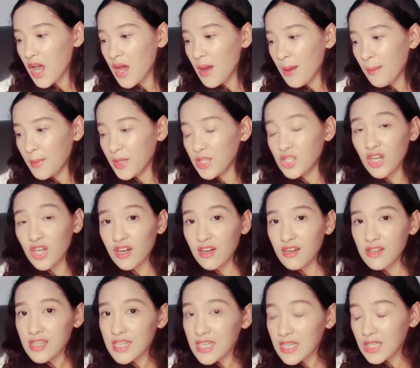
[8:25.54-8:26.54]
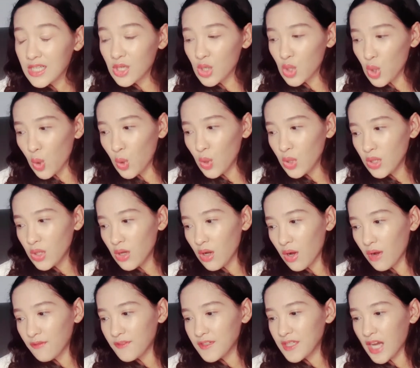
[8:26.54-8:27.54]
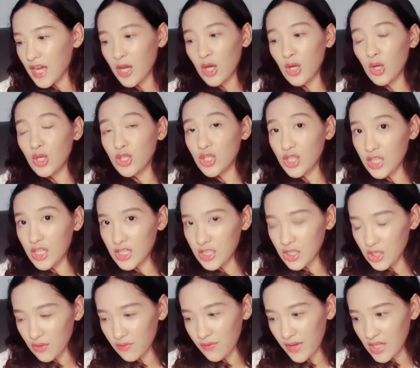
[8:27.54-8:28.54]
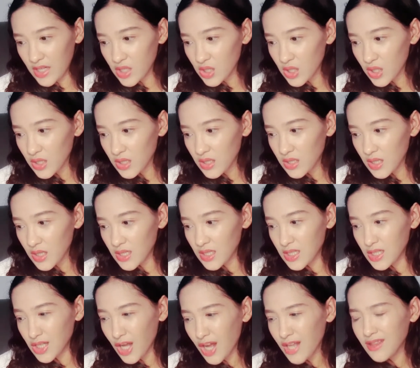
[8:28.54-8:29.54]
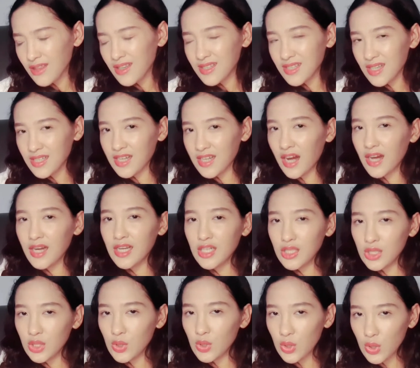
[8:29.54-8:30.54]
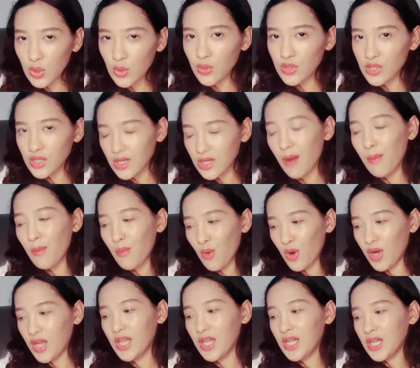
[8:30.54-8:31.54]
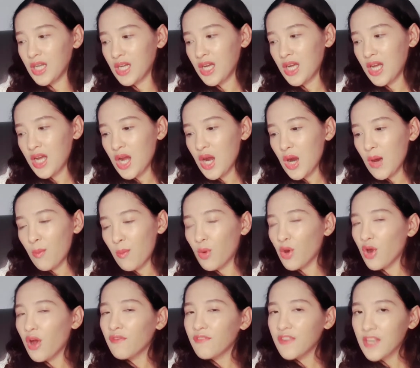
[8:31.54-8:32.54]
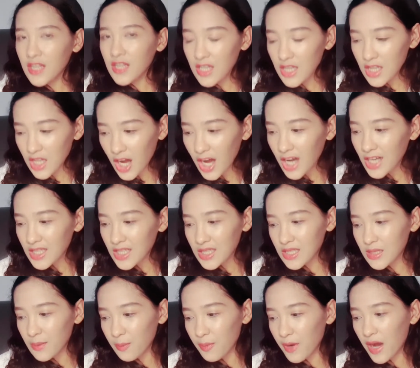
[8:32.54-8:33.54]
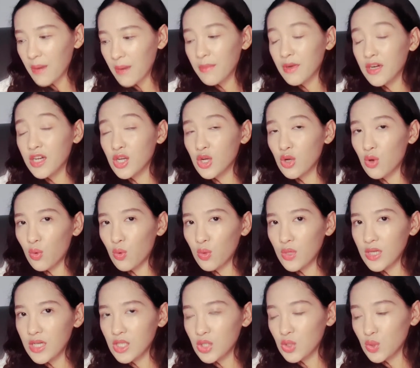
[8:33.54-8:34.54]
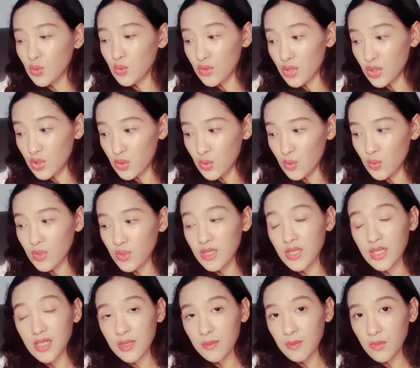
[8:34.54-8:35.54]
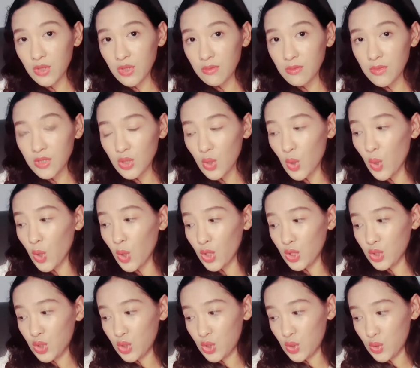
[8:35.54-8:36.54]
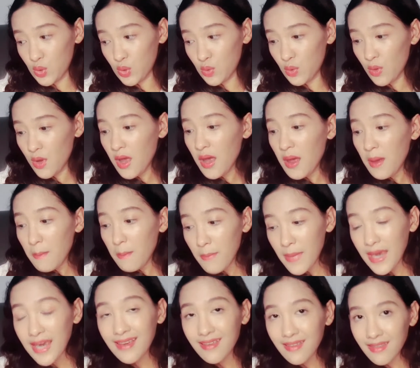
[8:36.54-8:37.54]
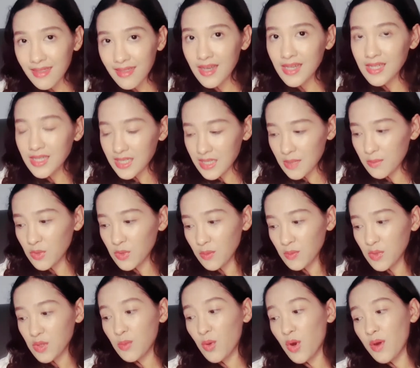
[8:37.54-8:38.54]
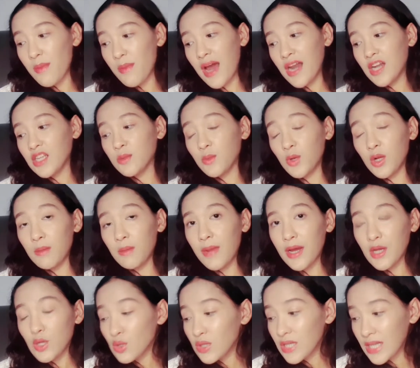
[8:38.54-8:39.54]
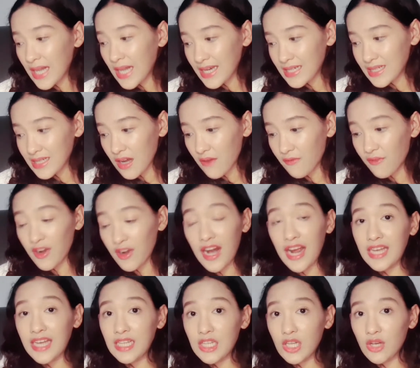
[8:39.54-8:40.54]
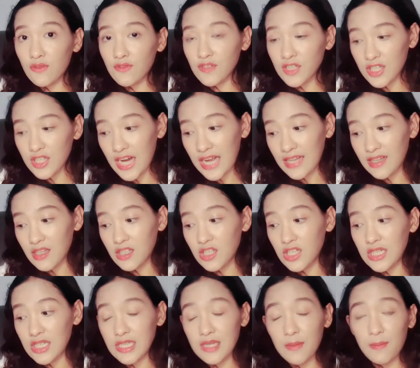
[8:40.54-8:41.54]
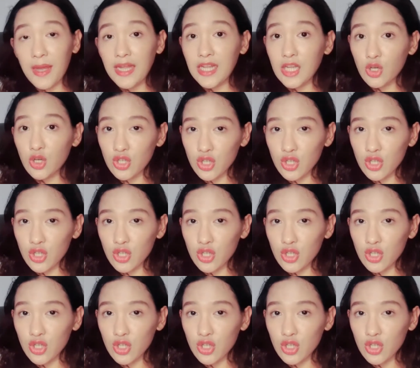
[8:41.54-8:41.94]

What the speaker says: But generally, the goal of psychological interventions is not necessarily to cure someone. More often than not, the primary goal is to reduce the symptoms or to make these symptoms more manageable by utilizing a variety of strategies depending on the